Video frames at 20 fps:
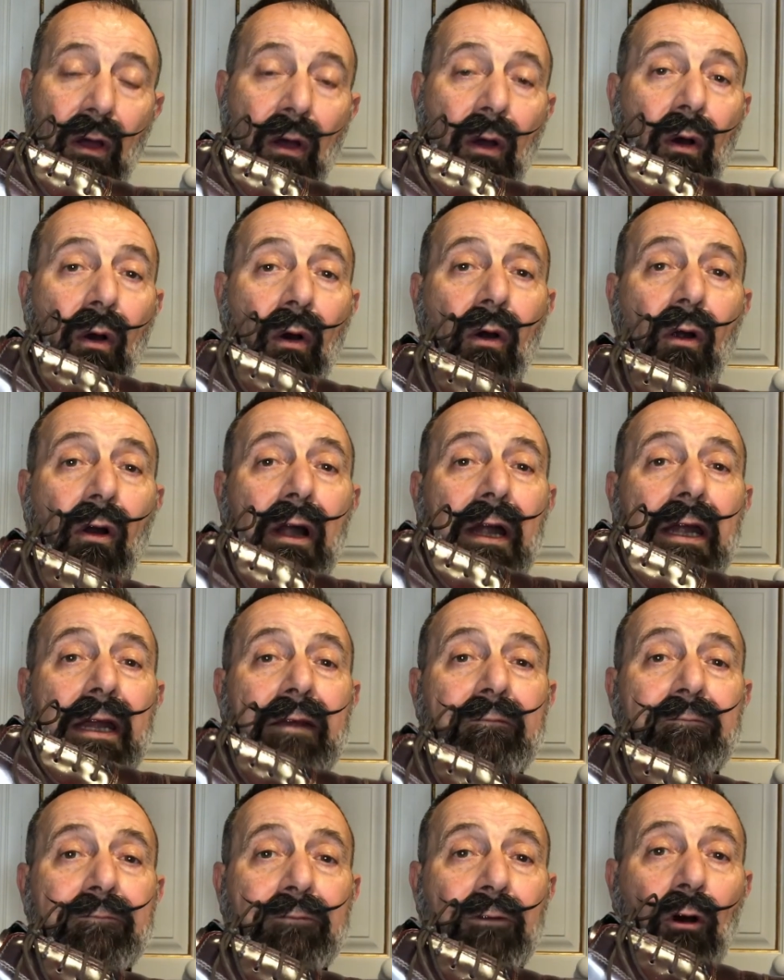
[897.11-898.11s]
or an
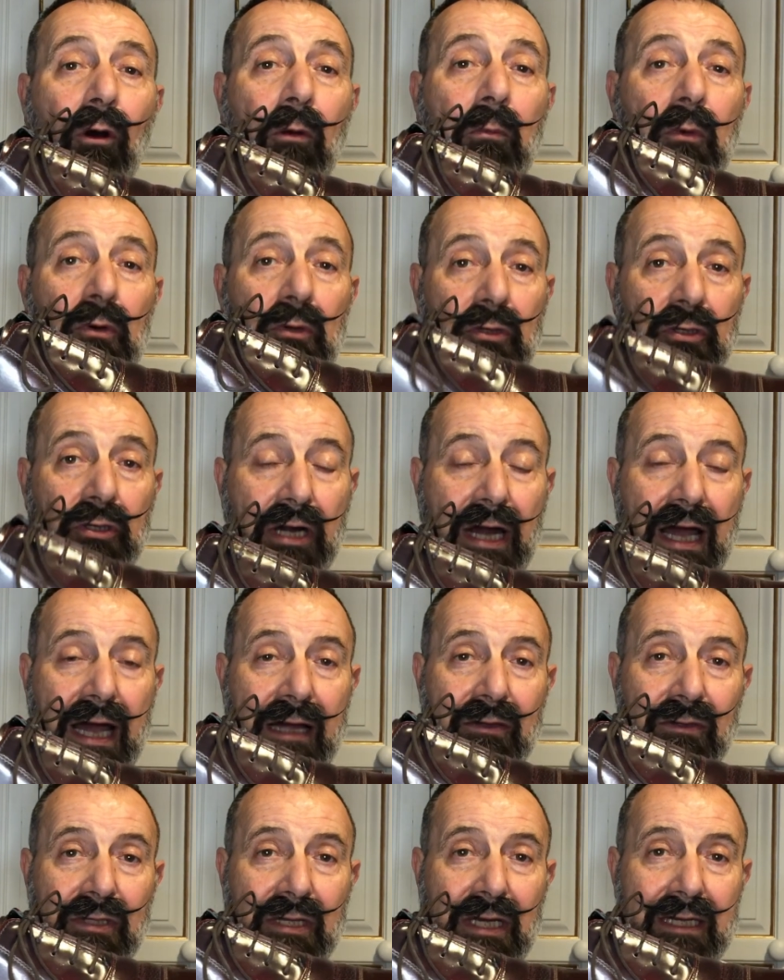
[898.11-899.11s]
informal
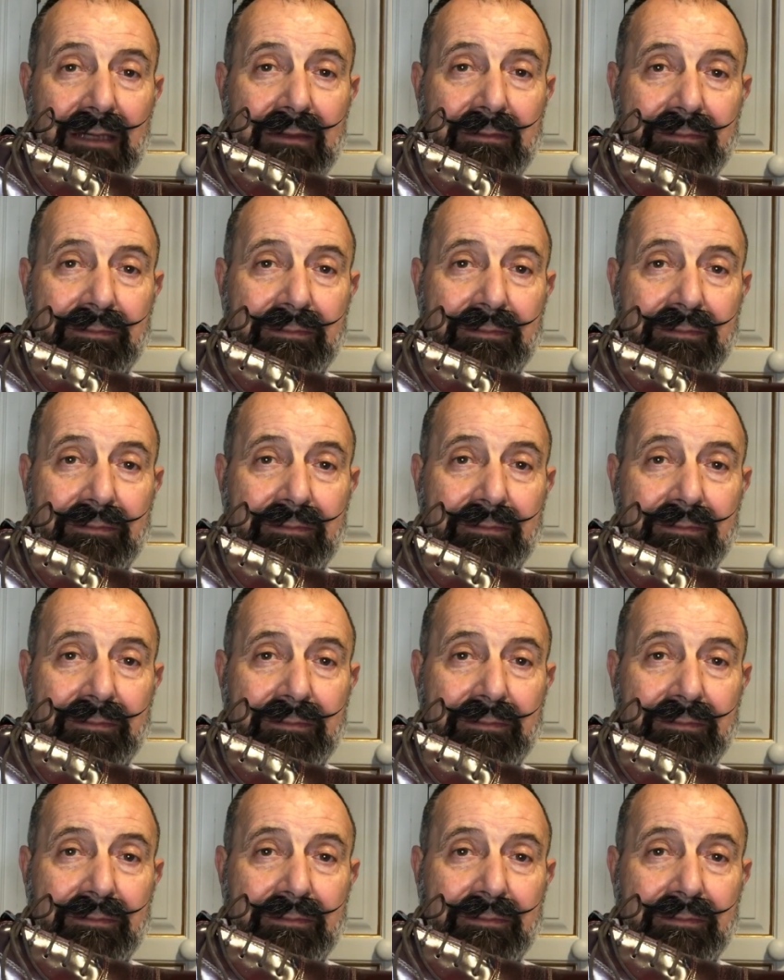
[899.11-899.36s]
trouser.